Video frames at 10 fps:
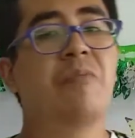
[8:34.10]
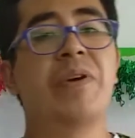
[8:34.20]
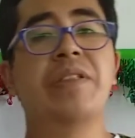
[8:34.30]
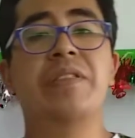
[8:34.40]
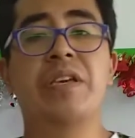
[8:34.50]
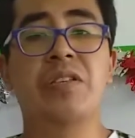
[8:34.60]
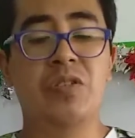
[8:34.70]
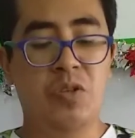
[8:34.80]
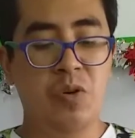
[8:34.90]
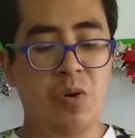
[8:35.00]
with
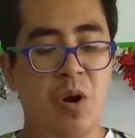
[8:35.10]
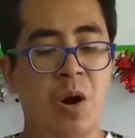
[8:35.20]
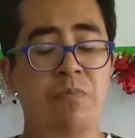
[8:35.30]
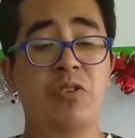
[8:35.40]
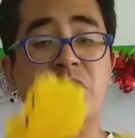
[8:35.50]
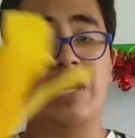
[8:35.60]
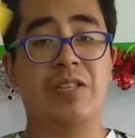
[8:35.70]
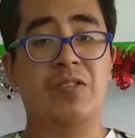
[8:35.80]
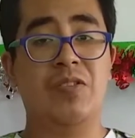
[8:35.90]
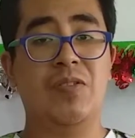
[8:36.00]
these two
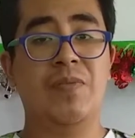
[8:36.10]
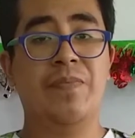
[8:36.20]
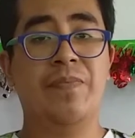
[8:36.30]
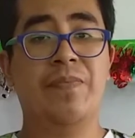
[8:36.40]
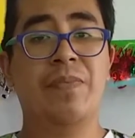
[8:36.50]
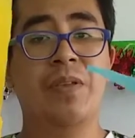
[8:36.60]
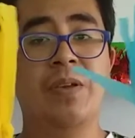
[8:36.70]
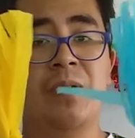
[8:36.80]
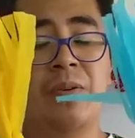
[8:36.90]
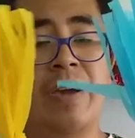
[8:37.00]
objects.
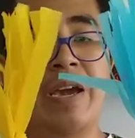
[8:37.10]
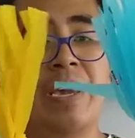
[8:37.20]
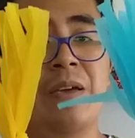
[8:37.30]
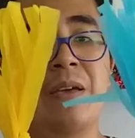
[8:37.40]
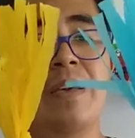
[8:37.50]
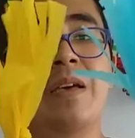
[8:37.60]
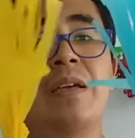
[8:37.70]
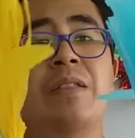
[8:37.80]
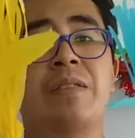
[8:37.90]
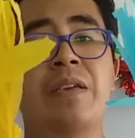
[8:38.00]
Okay?
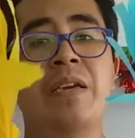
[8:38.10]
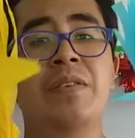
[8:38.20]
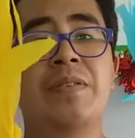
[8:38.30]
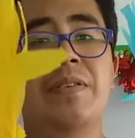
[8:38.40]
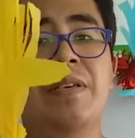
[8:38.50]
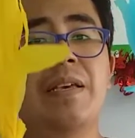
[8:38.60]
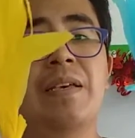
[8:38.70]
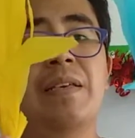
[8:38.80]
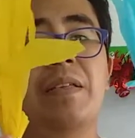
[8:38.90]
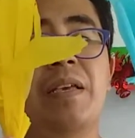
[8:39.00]
These
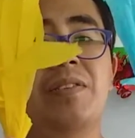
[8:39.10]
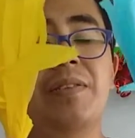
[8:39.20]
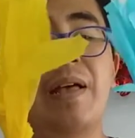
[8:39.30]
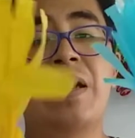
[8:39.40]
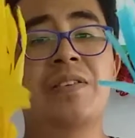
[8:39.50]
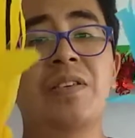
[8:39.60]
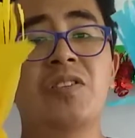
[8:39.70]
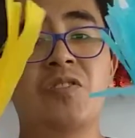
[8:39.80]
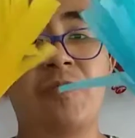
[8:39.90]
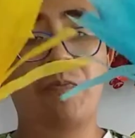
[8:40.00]

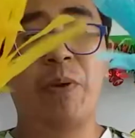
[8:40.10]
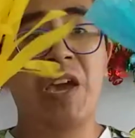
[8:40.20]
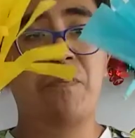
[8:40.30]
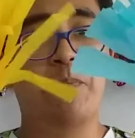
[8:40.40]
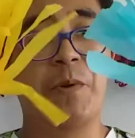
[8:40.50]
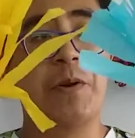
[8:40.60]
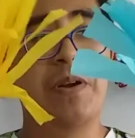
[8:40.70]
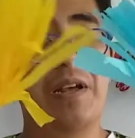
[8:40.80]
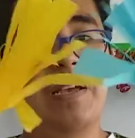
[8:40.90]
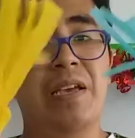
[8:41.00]
slices of paper,